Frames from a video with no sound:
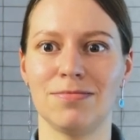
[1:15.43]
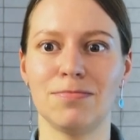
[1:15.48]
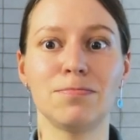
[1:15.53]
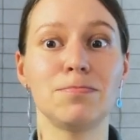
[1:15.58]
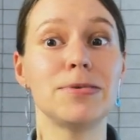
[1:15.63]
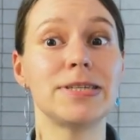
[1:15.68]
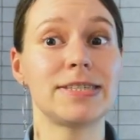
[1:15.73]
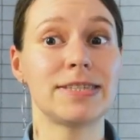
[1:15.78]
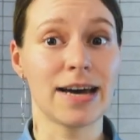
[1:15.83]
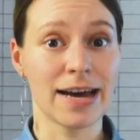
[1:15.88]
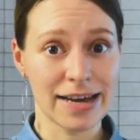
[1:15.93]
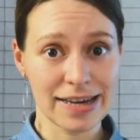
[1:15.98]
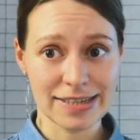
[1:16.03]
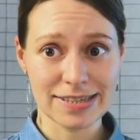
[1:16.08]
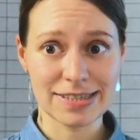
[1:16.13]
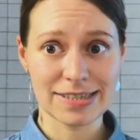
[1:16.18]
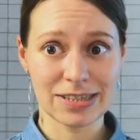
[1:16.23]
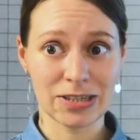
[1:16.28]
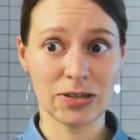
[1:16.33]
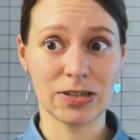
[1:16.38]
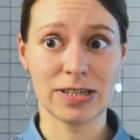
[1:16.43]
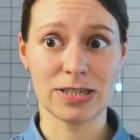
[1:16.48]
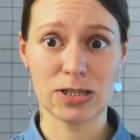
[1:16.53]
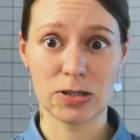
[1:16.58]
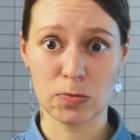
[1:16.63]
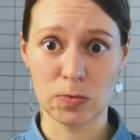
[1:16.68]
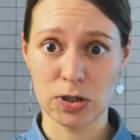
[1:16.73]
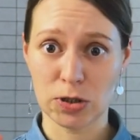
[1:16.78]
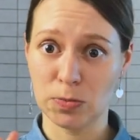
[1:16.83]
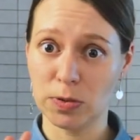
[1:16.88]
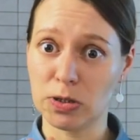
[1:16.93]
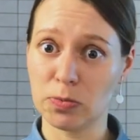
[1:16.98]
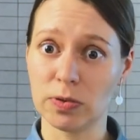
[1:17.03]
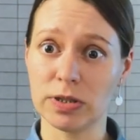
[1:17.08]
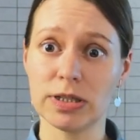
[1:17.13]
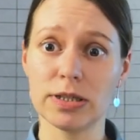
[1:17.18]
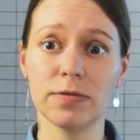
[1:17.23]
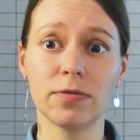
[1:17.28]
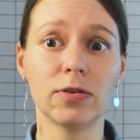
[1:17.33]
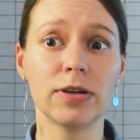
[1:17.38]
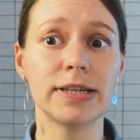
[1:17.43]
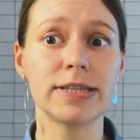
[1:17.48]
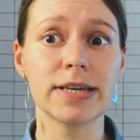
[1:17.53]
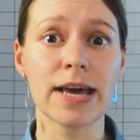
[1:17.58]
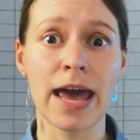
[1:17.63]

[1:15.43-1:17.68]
Besides, you can switch between different